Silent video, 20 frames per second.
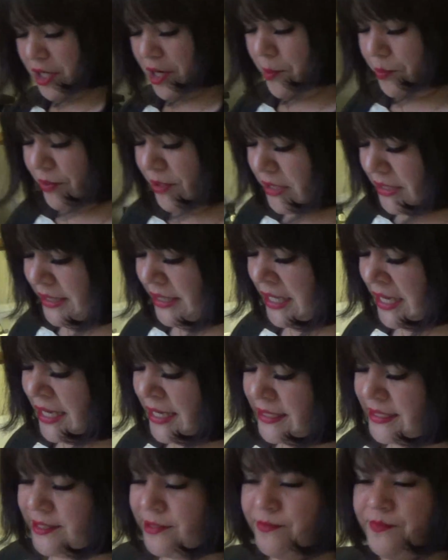going to put
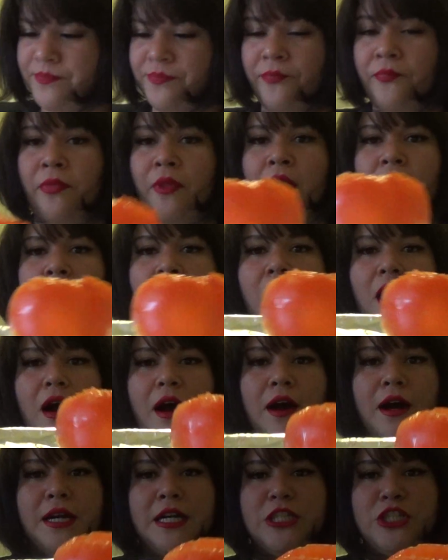these
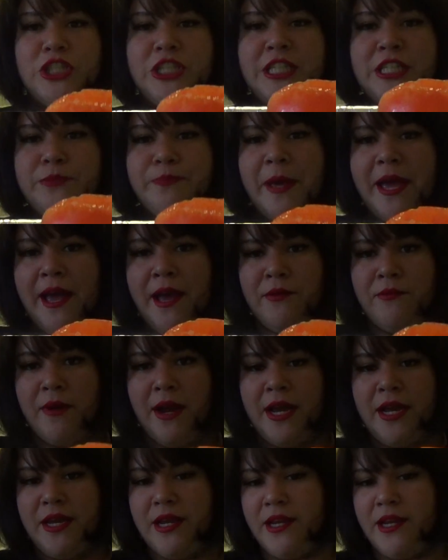on a sheet pan right